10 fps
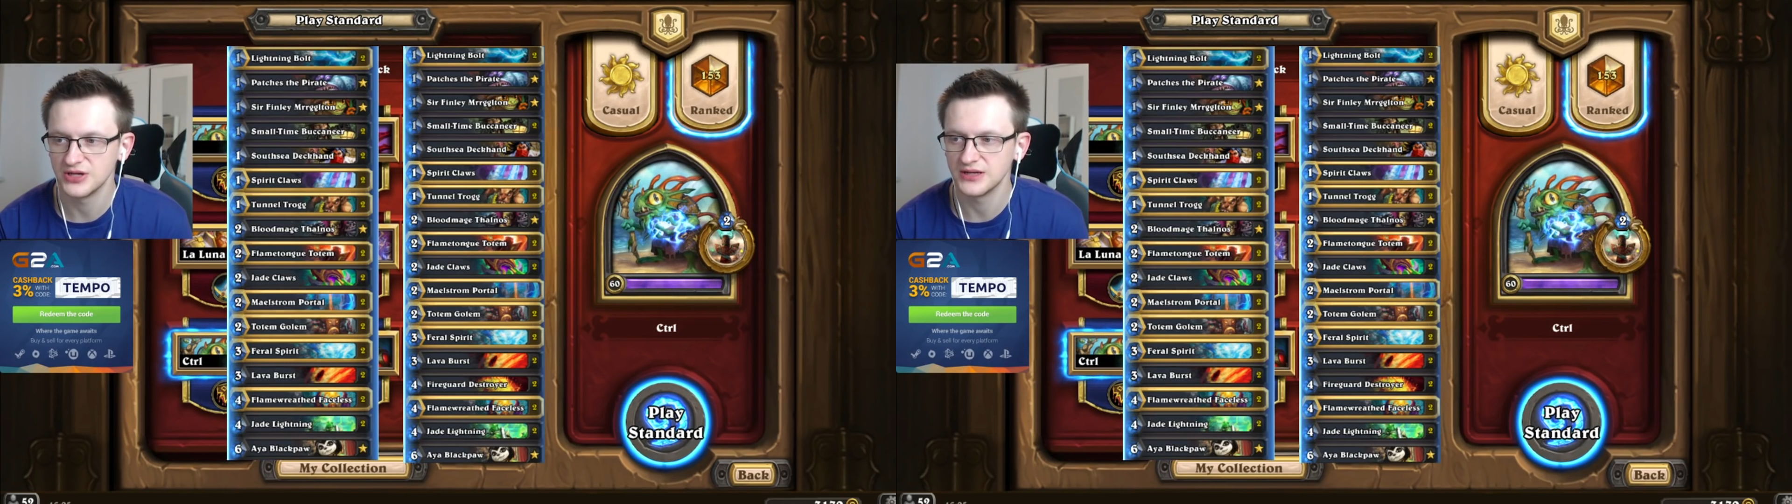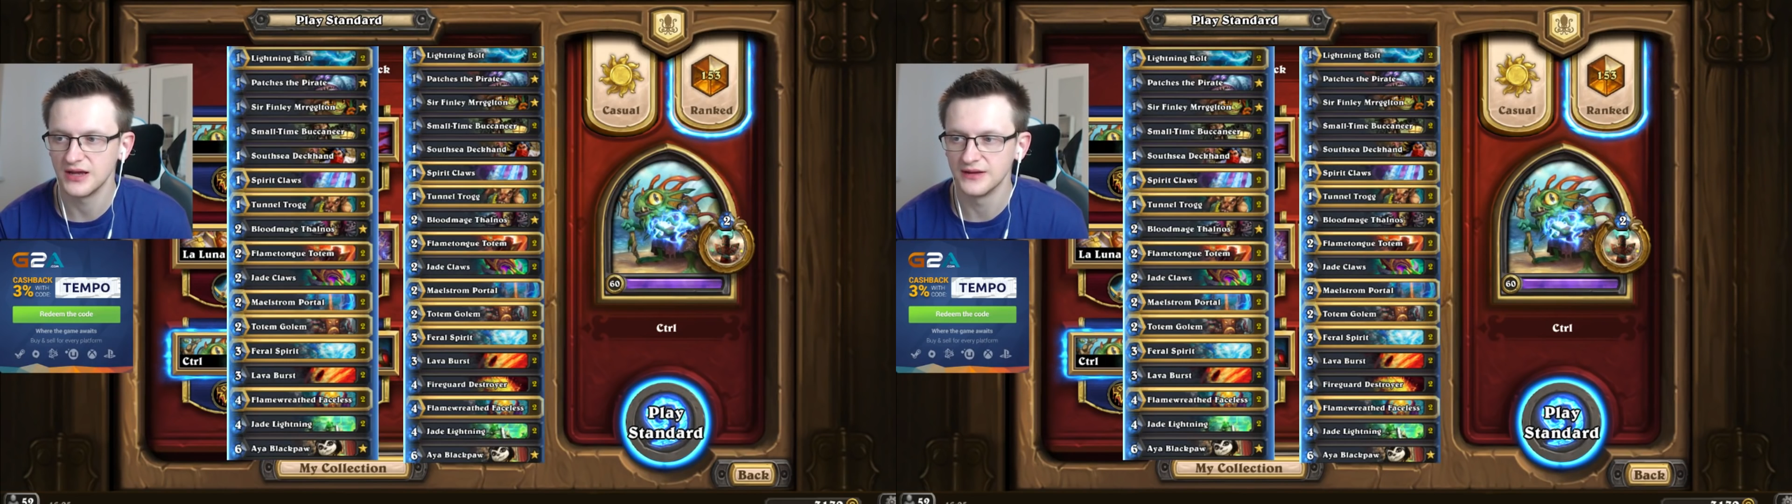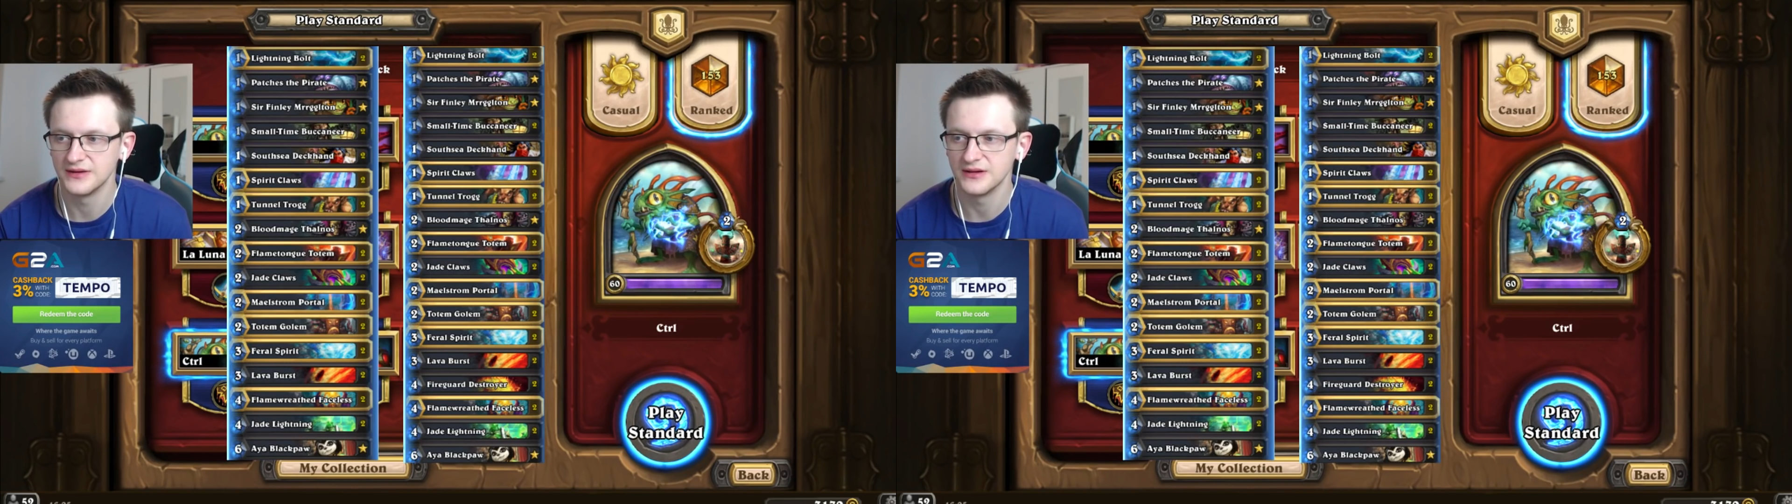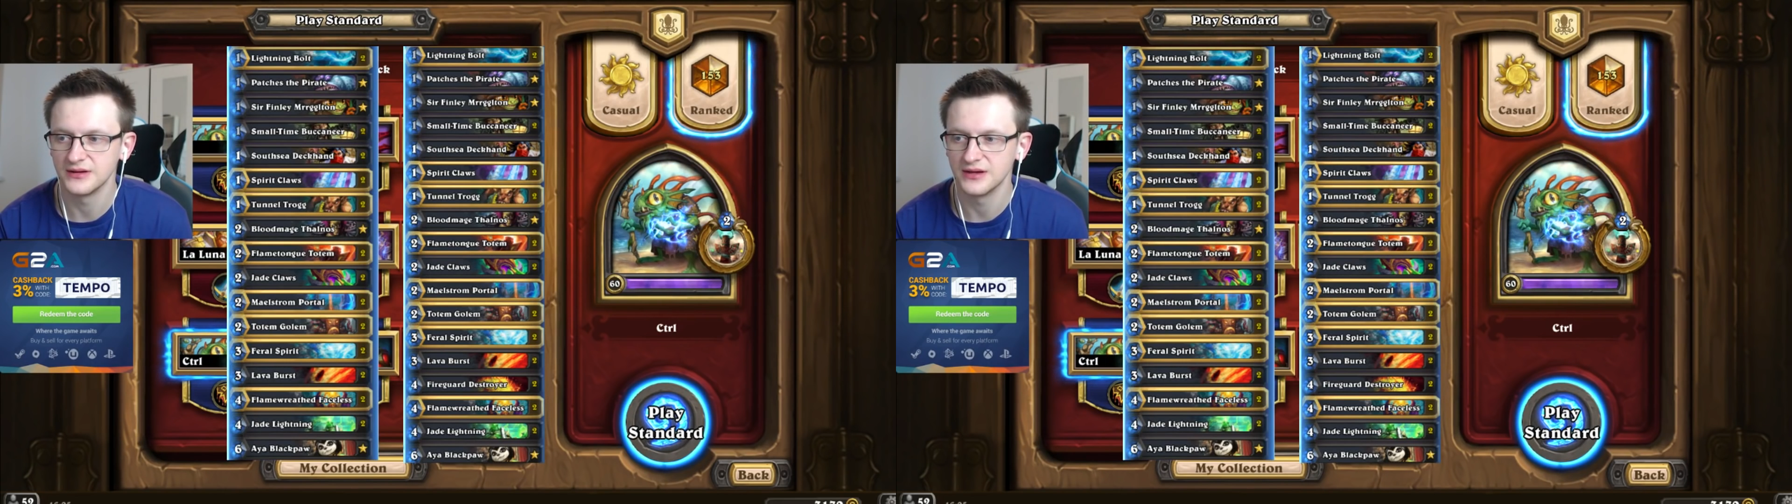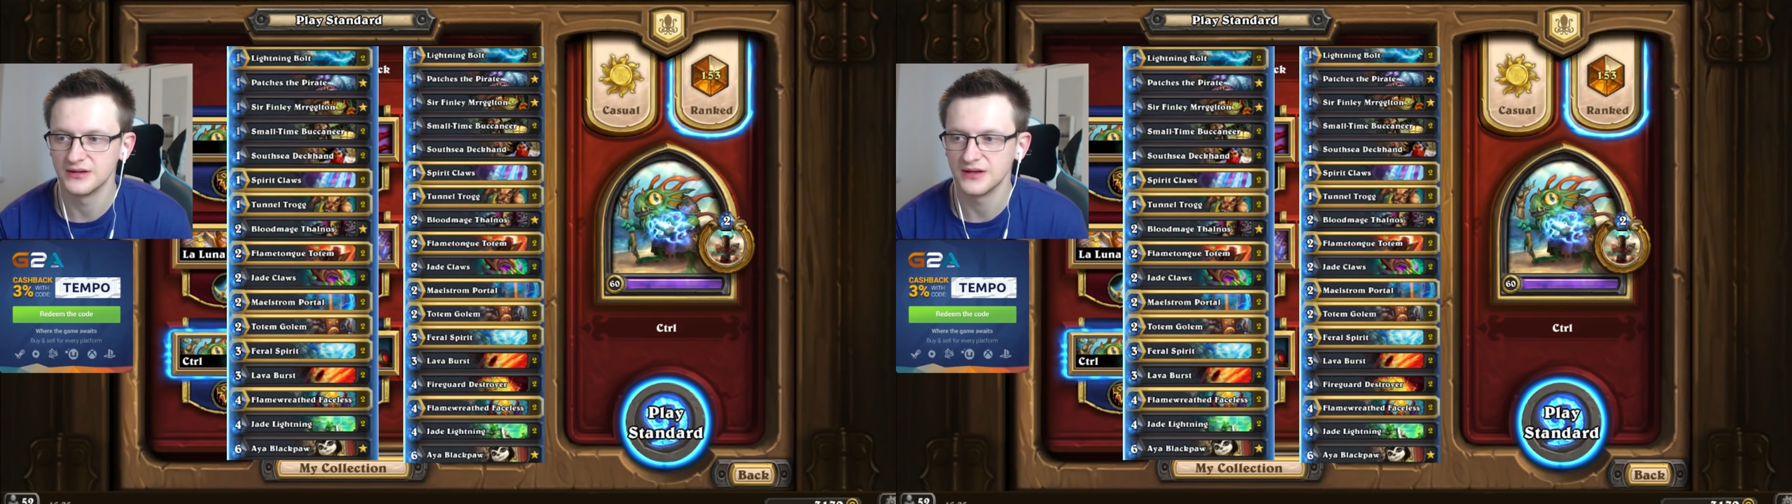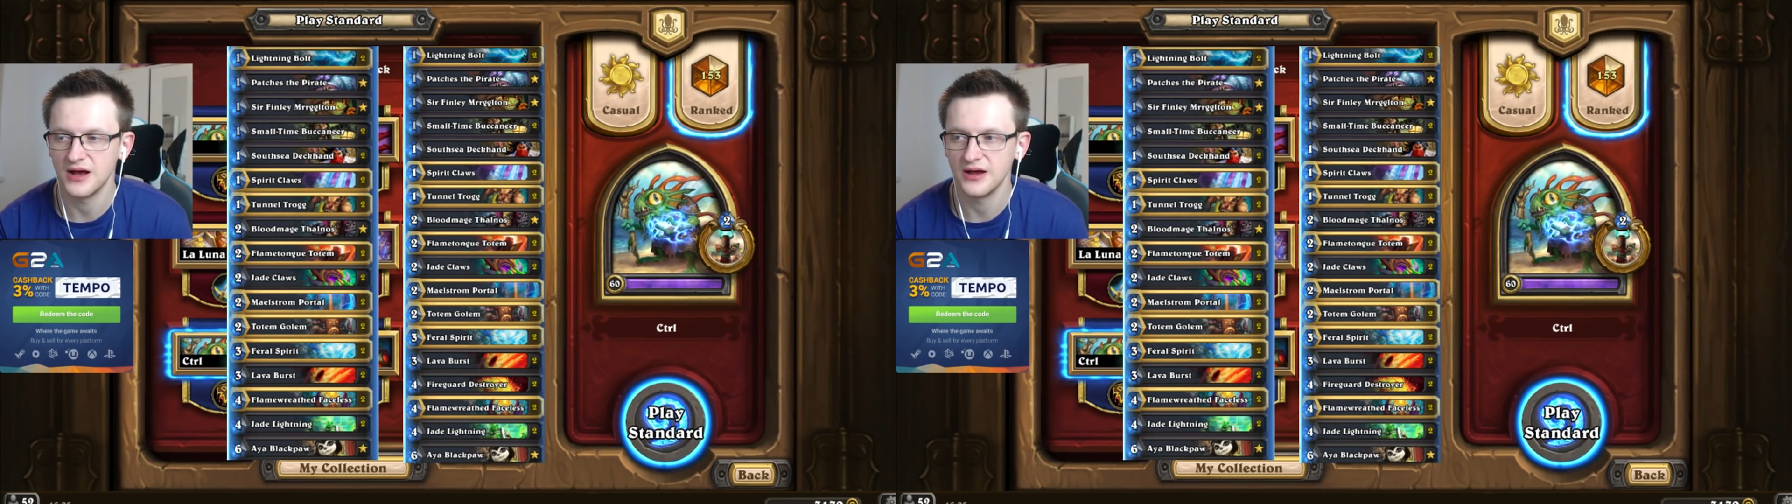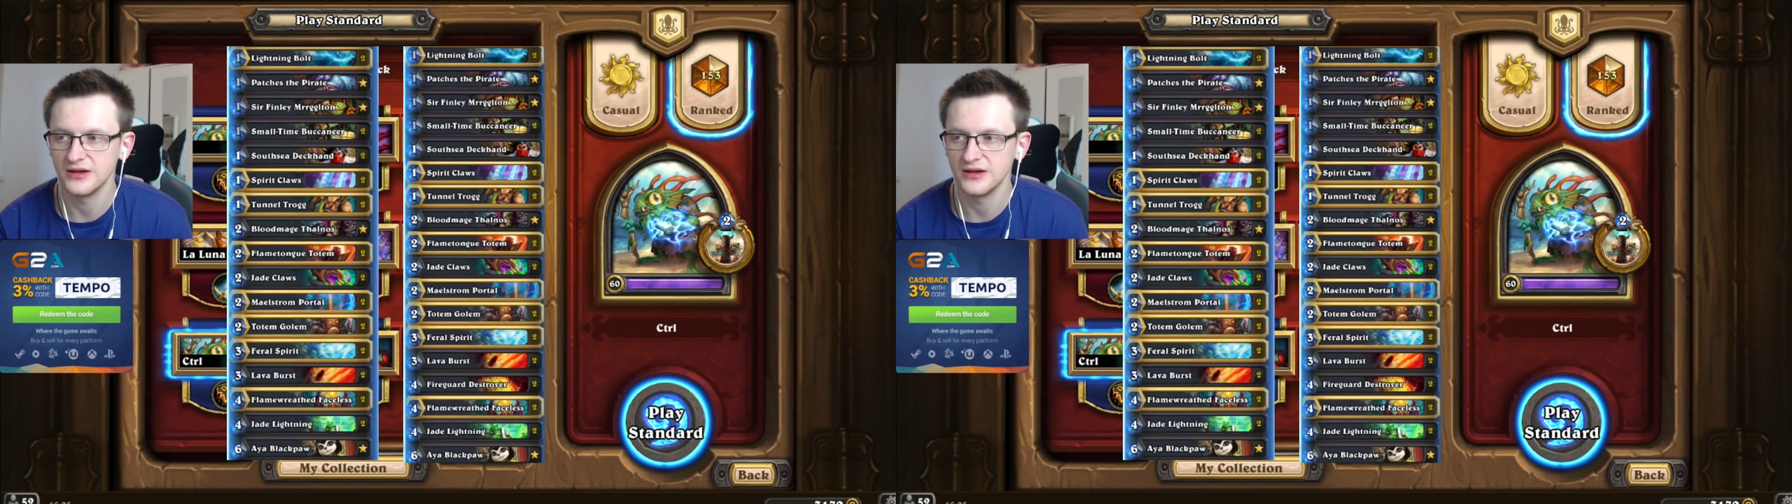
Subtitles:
Lightning and the Aya.